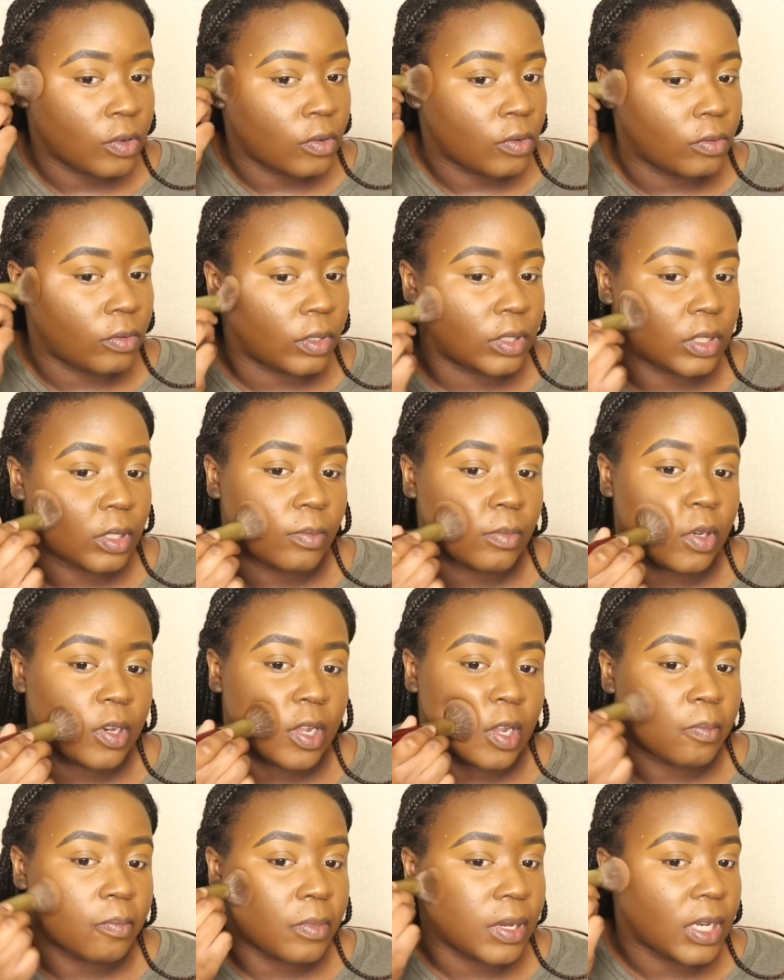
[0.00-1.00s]
once I'm
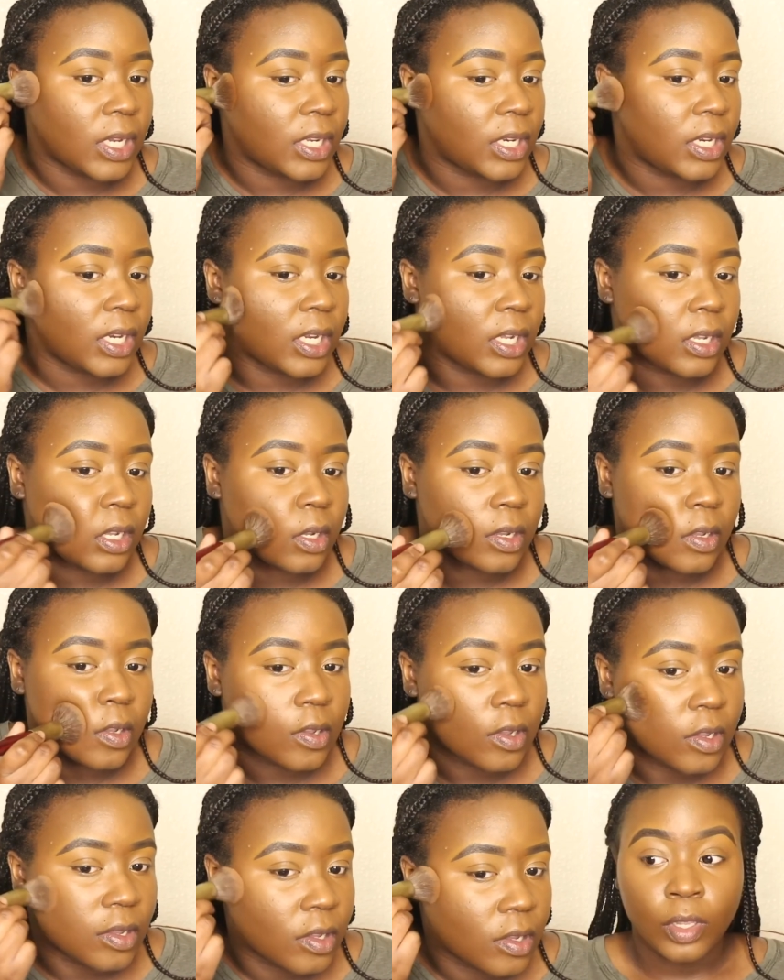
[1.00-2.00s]
done blending.
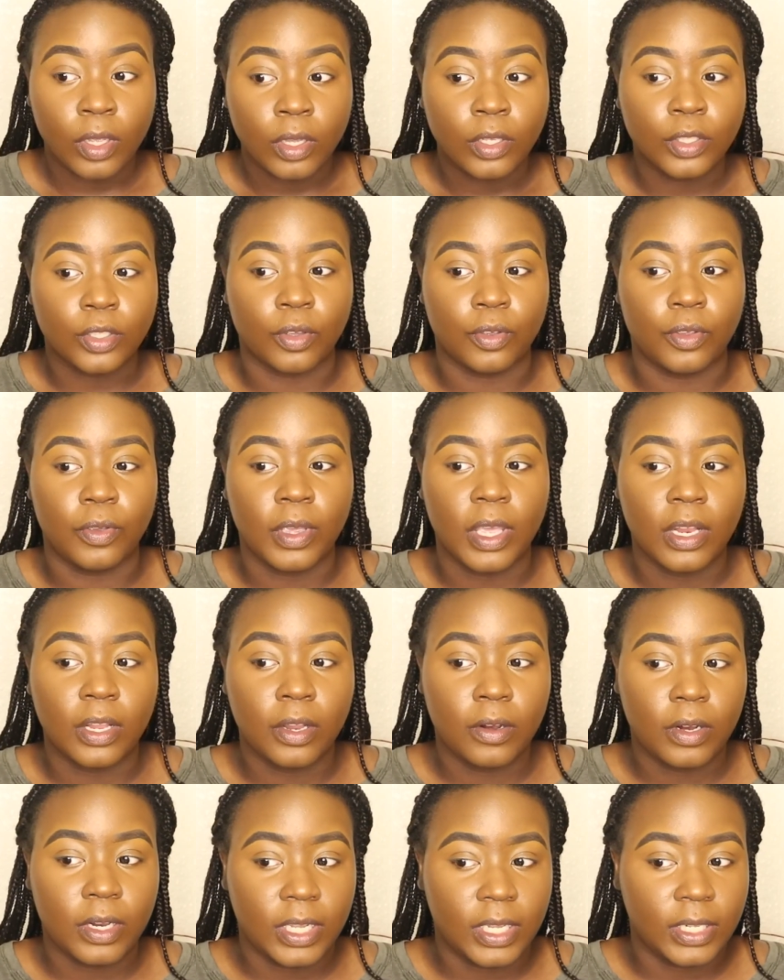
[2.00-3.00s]
So you can
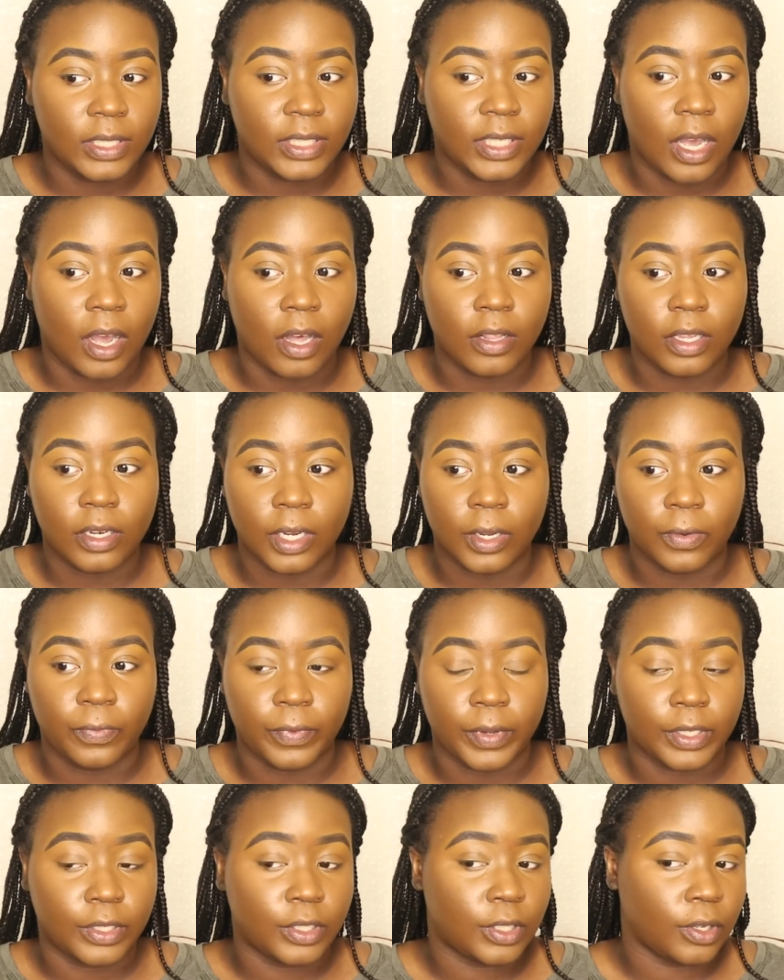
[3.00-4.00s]
literally tell the
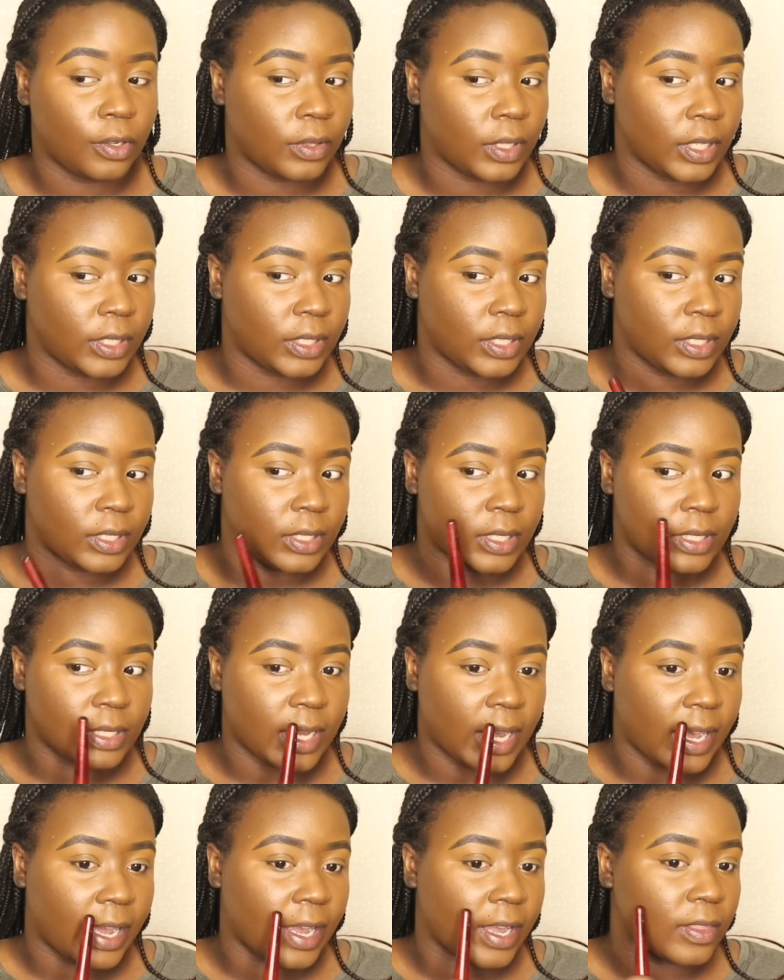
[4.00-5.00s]
difference. So this is the
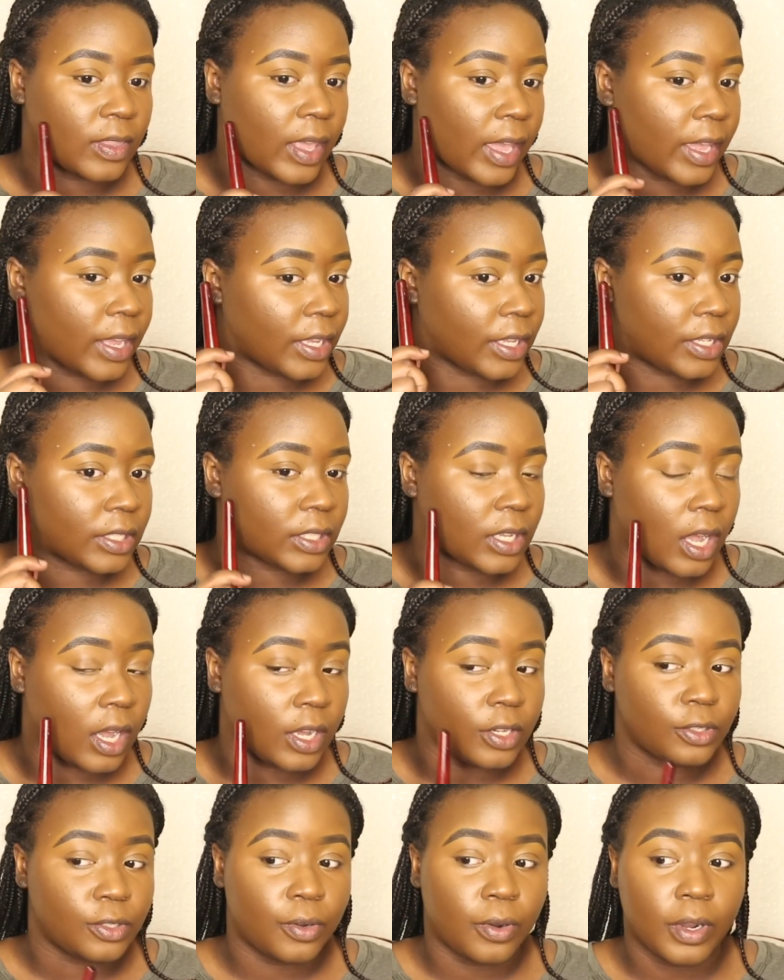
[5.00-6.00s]
side that is
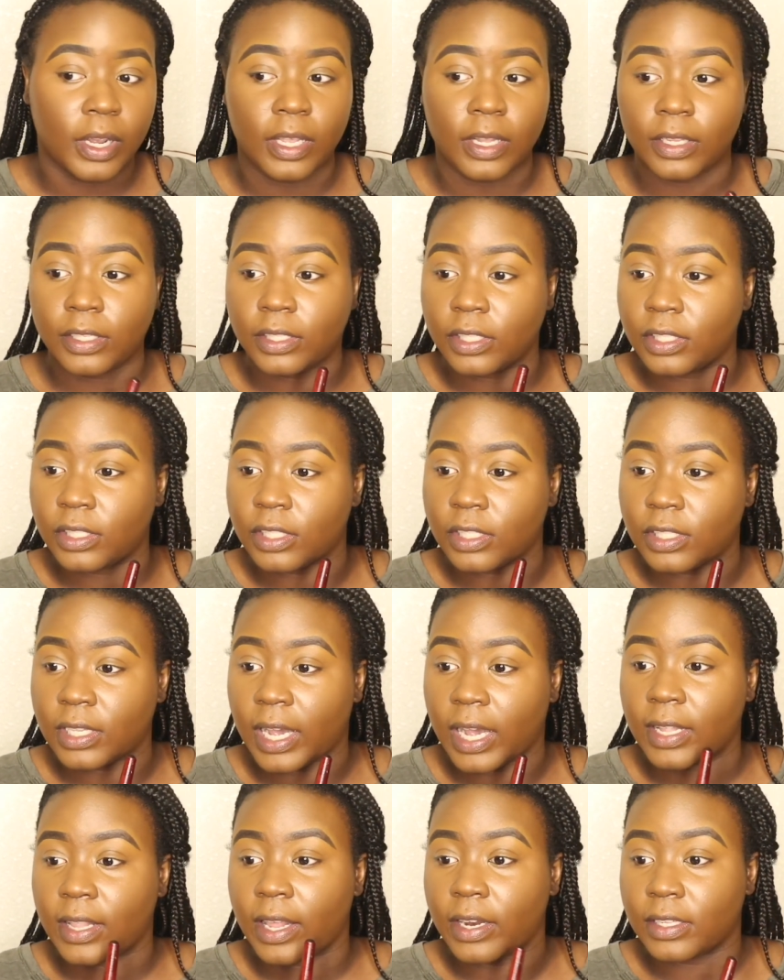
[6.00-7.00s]
contour and this is the
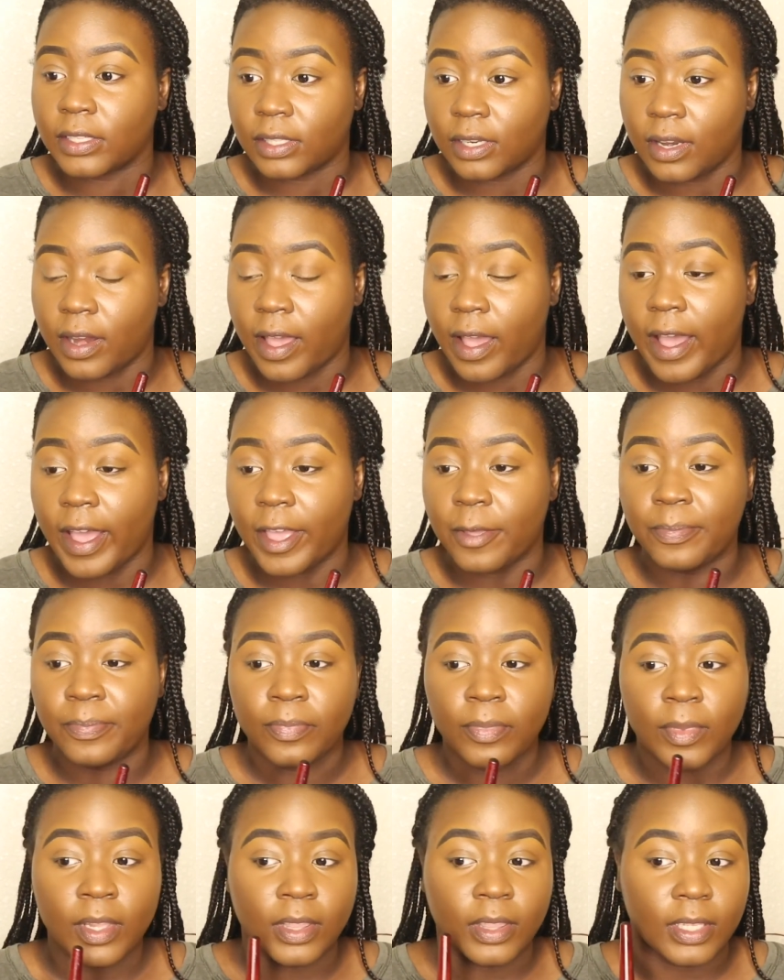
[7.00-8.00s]
side that is not.
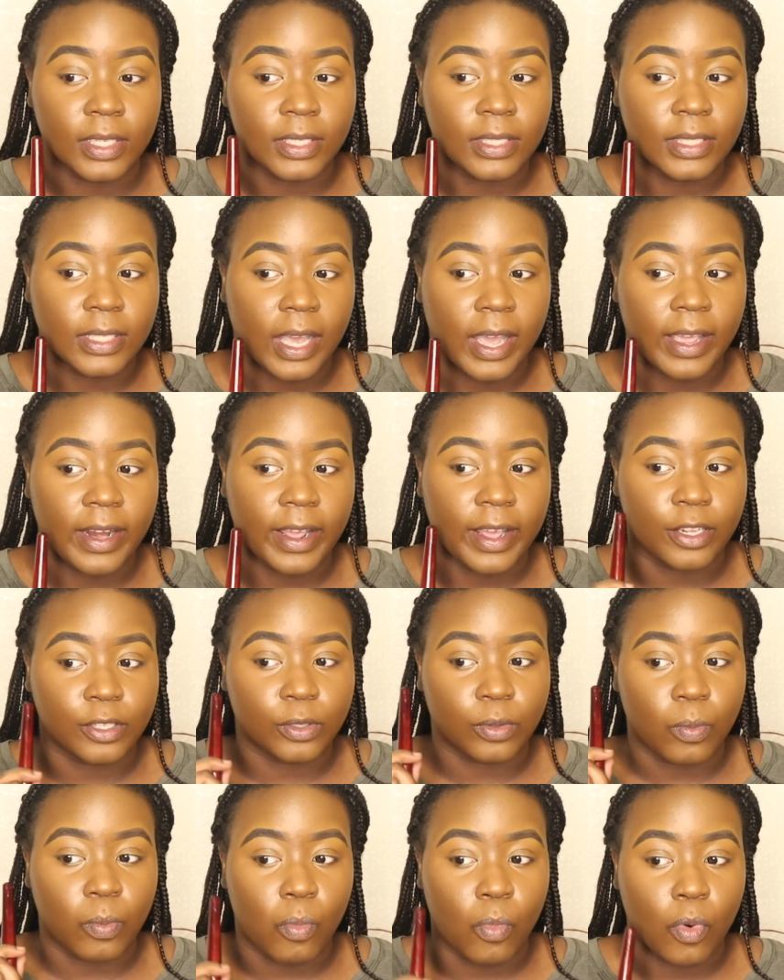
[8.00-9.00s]
This side has
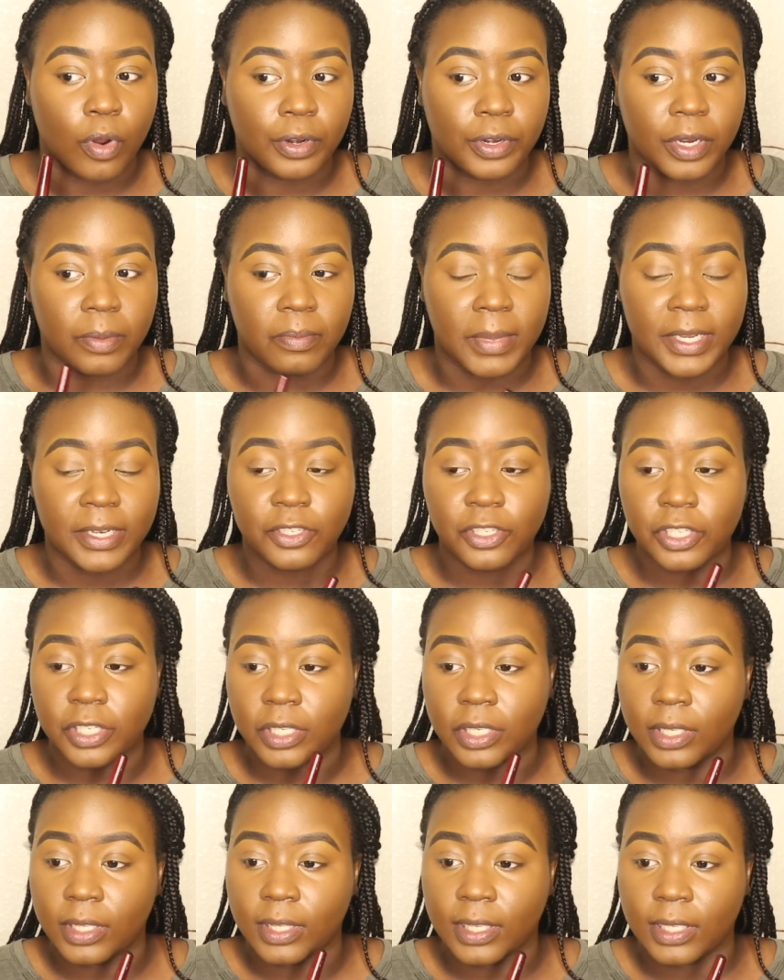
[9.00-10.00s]
more
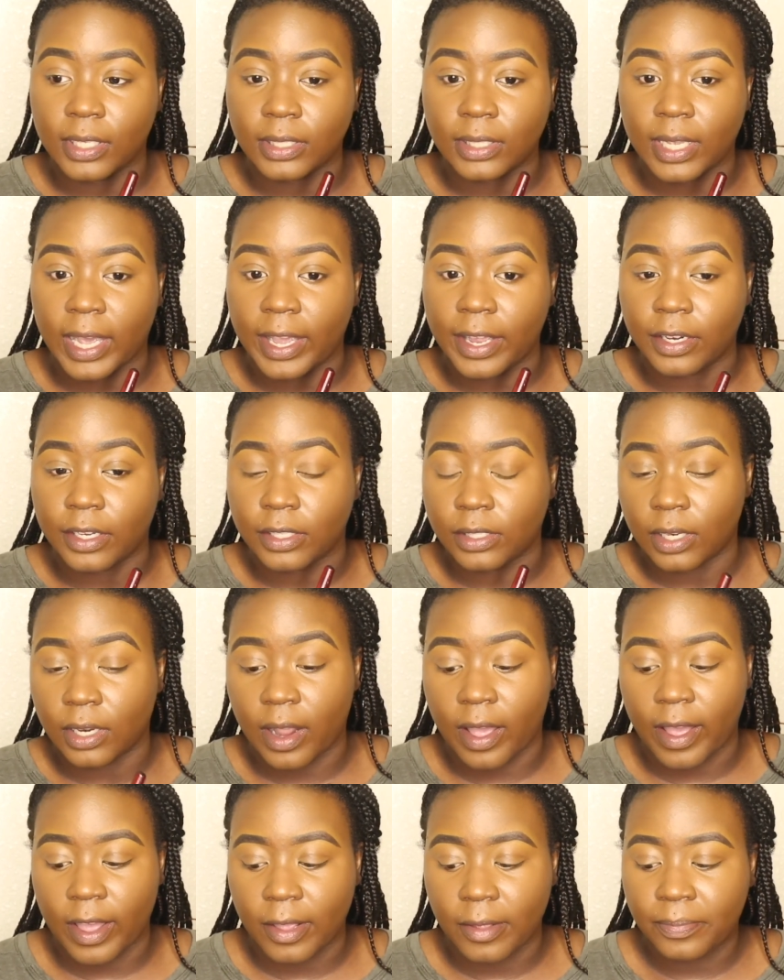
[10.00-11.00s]
dimension, this side does
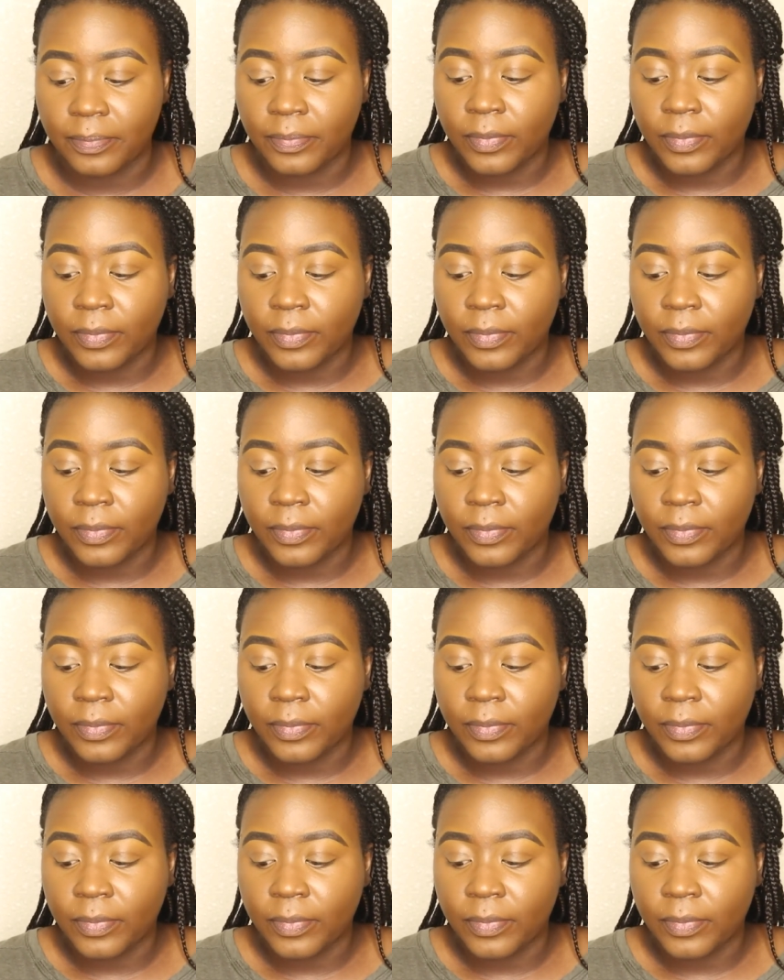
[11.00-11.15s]
not.